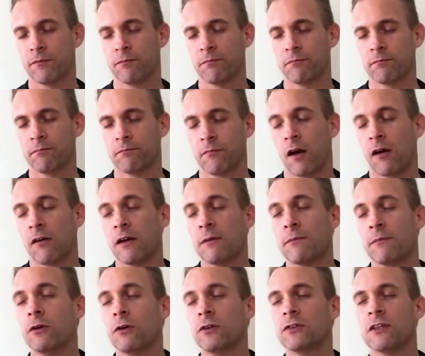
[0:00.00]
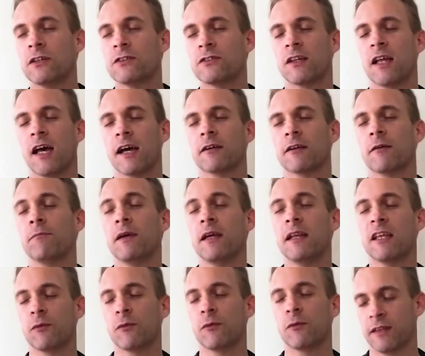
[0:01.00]
our emotions are not
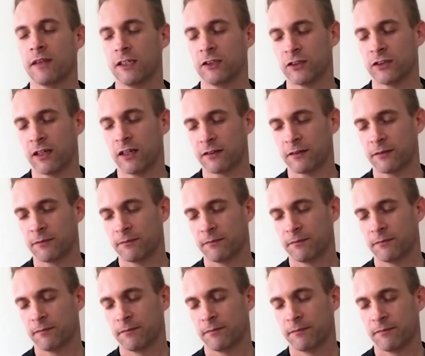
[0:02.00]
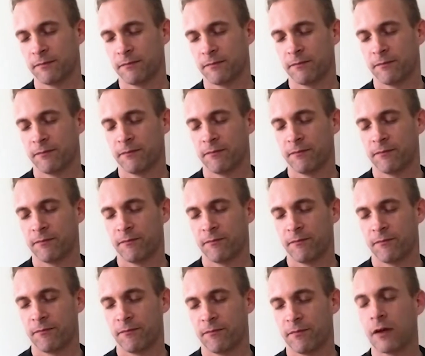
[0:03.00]
competing with each other.
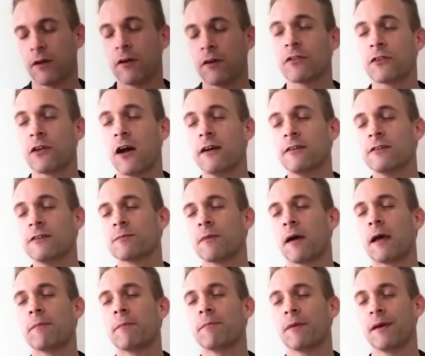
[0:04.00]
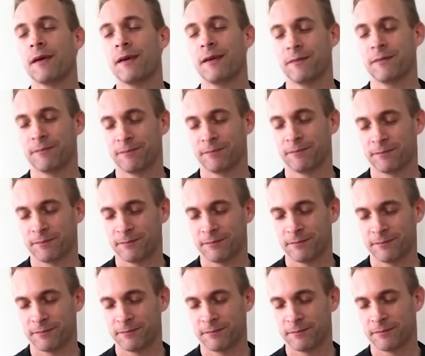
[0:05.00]
Our thoughts might be,
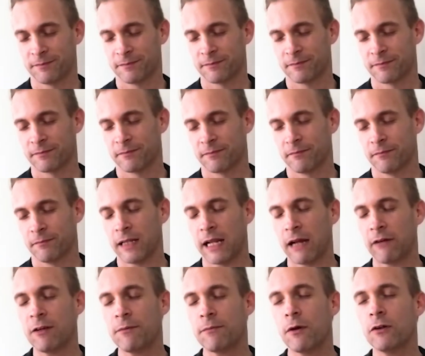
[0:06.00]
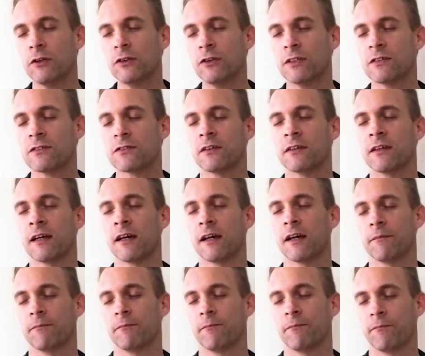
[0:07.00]
but our emotions are not.
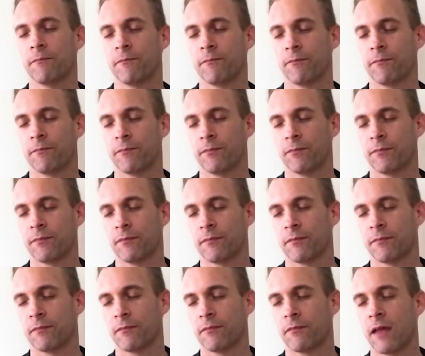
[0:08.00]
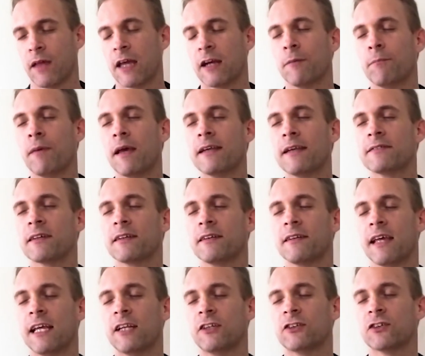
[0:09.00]
And our basic
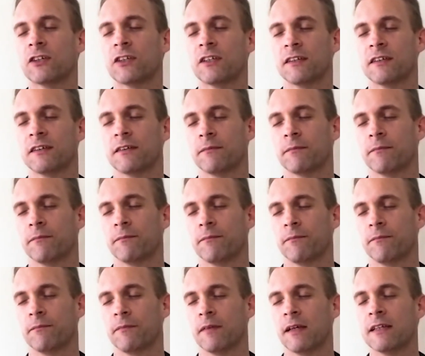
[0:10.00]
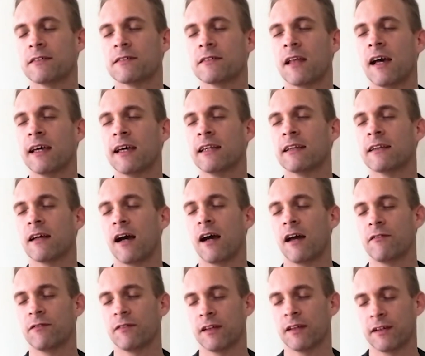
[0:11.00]
nature is not in conflict.